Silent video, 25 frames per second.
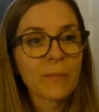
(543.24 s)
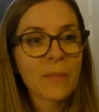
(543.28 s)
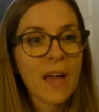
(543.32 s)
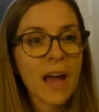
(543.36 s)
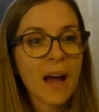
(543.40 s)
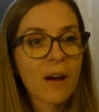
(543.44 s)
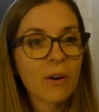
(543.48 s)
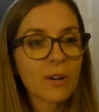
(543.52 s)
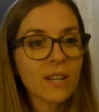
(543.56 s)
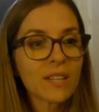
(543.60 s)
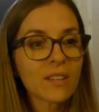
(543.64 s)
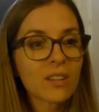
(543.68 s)

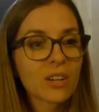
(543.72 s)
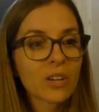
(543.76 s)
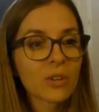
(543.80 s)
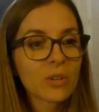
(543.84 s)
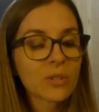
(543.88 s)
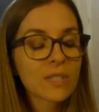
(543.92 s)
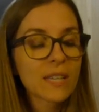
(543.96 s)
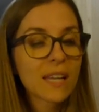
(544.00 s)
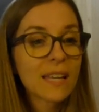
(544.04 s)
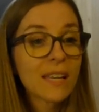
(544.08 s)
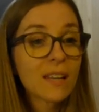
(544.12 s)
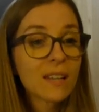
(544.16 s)
how it
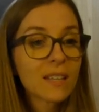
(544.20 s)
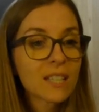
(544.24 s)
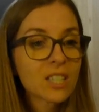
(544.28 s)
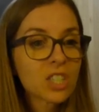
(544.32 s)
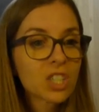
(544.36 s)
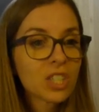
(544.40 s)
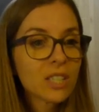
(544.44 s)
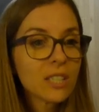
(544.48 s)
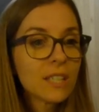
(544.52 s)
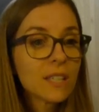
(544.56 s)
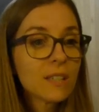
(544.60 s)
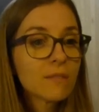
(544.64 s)
goes here in
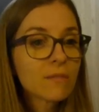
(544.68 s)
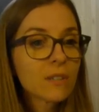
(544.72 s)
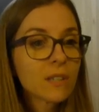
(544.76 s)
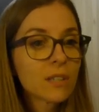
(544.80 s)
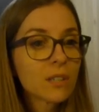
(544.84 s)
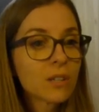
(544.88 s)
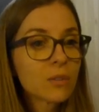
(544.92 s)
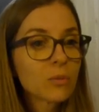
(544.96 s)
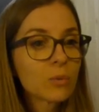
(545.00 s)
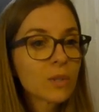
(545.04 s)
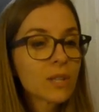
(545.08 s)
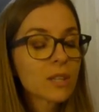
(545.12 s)

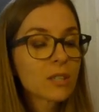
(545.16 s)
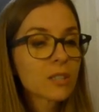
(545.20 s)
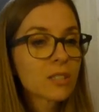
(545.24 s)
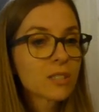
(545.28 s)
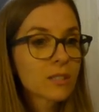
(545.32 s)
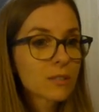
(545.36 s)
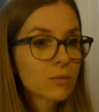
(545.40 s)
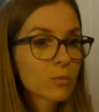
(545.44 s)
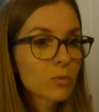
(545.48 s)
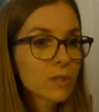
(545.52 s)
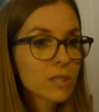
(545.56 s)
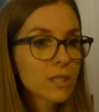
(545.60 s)
Geneva
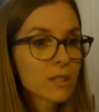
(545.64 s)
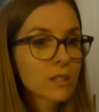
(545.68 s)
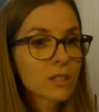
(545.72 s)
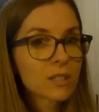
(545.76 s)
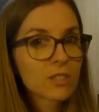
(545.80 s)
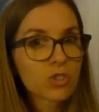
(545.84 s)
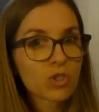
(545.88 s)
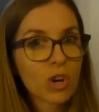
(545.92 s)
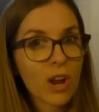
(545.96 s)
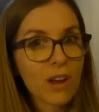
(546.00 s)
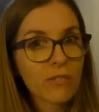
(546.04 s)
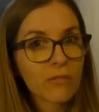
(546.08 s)
with the
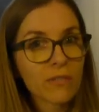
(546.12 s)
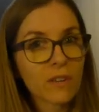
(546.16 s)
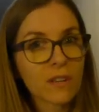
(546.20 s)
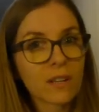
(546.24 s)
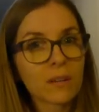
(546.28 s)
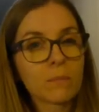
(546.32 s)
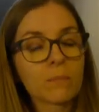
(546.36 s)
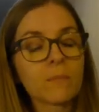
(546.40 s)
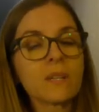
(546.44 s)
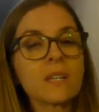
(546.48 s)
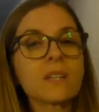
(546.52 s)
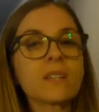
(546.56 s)

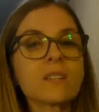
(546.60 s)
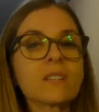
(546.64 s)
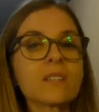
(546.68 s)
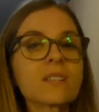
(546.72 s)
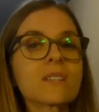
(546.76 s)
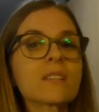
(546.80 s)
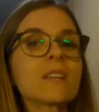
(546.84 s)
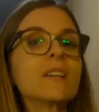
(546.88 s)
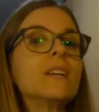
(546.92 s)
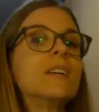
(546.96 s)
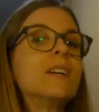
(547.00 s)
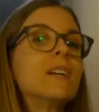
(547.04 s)
traffic,
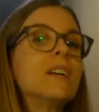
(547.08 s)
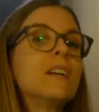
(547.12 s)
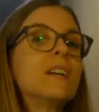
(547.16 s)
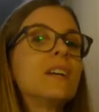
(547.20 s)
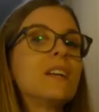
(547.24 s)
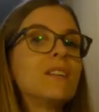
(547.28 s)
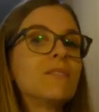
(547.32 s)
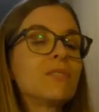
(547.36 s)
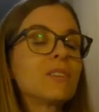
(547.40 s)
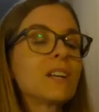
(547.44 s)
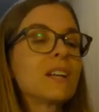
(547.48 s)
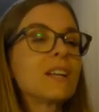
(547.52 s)
because
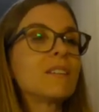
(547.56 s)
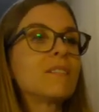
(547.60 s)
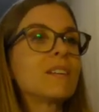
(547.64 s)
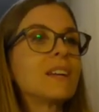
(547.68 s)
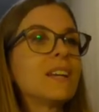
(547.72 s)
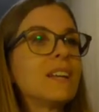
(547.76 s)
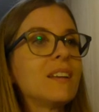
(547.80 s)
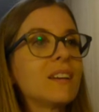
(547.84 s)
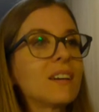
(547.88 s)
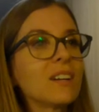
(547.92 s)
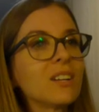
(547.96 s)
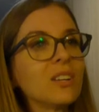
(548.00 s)
if you live
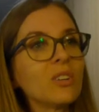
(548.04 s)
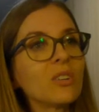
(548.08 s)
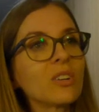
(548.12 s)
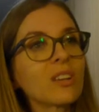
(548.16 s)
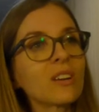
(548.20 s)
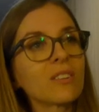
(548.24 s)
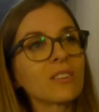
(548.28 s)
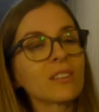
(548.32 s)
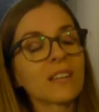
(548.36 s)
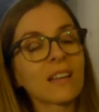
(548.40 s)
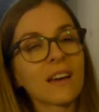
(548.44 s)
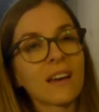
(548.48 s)
here you
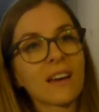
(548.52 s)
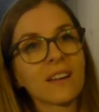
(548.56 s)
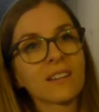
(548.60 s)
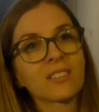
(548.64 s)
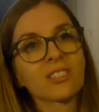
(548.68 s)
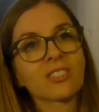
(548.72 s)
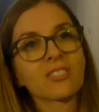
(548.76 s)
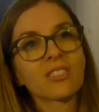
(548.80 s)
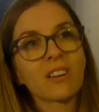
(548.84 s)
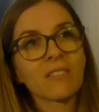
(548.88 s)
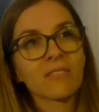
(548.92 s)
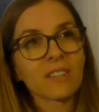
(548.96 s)
know
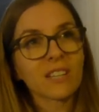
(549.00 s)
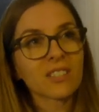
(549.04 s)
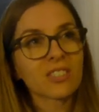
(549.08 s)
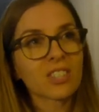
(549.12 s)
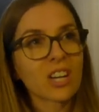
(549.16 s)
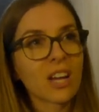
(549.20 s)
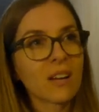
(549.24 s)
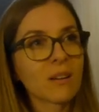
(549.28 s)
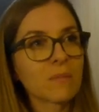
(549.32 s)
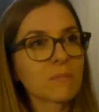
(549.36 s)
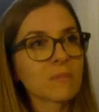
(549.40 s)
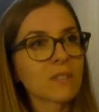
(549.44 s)
that traffic
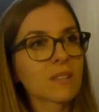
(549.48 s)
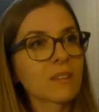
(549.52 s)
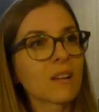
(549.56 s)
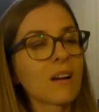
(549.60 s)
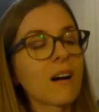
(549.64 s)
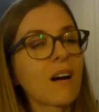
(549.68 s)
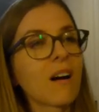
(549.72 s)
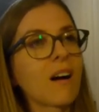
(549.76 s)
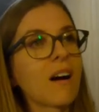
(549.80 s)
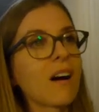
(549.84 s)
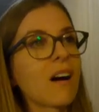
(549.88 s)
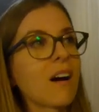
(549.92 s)
jams
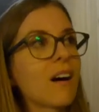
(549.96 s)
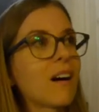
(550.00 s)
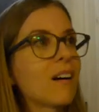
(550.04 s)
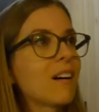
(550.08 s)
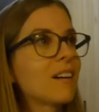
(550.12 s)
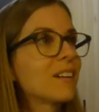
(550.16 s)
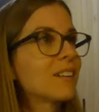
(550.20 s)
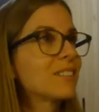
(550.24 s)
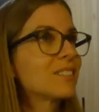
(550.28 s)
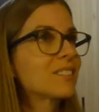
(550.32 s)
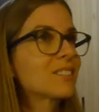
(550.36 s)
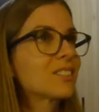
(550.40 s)

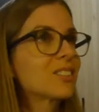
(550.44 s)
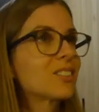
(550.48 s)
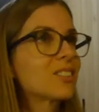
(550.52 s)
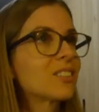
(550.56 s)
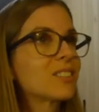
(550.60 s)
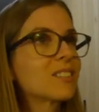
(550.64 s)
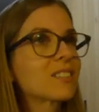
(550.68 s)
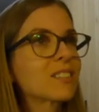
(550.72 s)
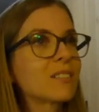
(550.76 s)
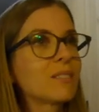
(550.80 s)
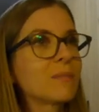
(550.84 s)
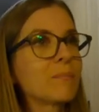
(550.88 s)
are
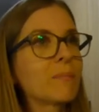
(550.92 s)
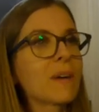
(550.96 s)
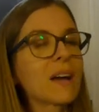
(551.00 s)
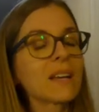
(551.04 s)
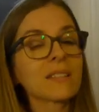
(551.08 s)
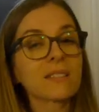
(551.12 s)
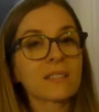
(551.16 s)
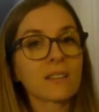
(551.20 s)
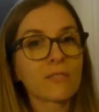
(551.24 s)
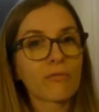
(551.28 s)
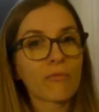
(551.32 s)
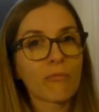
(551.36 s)
just a
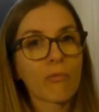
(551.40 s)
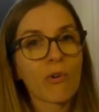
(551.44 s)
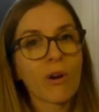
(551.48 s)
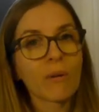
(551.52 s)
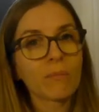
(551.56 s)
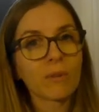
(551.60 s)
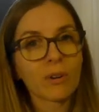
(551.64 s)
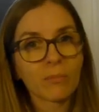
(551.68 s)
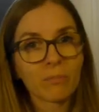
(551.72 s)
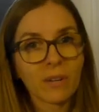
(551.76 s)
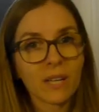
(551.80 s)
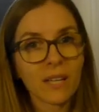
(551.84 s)
massive
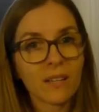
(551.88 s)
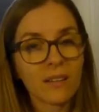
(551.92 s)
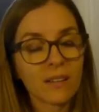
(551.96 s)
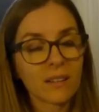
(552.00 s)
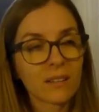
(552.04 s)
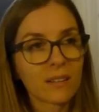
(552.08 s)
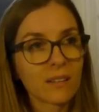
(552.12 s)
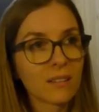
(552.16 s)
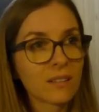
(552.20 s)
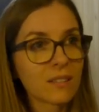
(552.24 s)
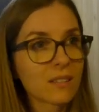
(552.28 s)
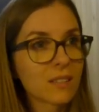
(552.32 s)
problem
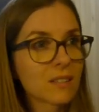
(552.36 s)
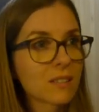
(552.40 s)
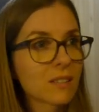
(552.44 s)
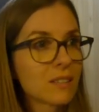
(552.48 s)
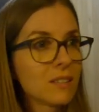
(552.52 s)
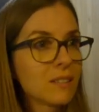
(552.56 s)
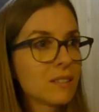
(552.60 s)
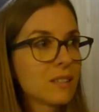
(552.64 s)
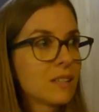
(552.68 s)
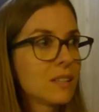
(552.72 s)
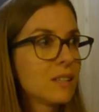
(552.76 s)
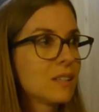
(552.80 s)
here in the
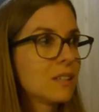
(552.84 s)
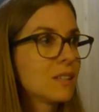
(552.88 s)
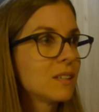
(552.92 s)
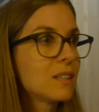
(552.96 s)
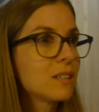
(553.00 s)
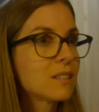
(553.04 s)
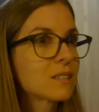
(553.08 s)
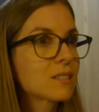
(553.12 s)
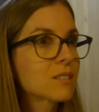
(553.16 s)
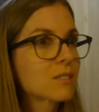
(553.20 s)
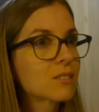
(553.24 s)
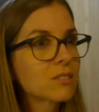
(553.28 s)
city.
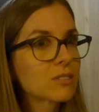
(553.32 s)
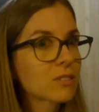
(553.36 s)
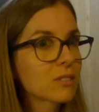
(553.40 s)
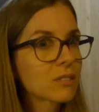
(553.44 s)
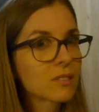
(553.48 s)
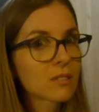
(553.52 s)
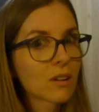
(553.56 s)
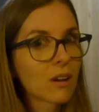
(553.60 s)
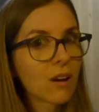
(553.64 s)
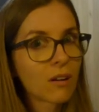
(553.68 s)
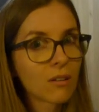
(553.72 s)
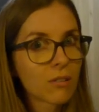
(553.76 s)
It's
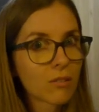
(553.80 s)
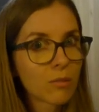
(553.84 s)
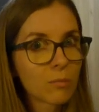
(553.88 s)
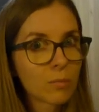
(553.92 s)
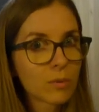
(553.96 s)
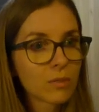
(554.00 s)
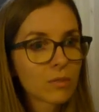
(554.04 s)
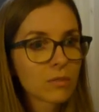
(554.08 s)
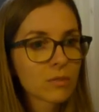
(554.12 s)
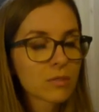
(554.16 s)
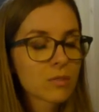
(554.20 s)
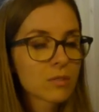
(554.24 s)
just
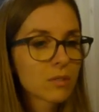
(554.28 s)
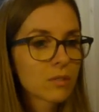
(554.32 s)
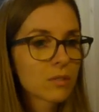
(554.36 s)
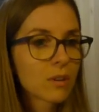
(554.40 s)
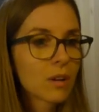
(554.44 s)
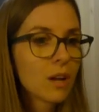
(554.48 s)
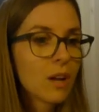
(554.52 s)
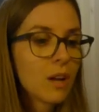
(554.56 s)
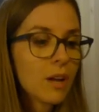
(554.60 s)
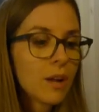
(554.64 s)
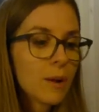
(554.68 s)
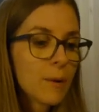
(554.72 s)
horrible
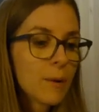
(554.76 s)
to